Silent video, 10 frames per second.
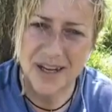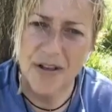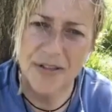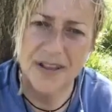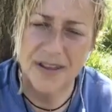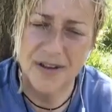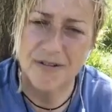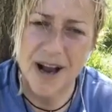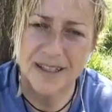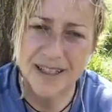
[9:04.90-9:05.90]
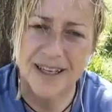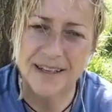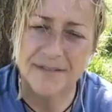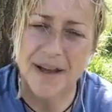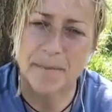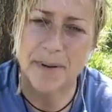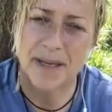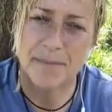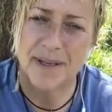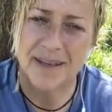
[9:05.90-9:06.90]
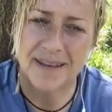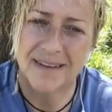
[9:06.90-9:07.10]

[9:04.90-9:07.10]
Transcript: nothing that you're asking of that baby.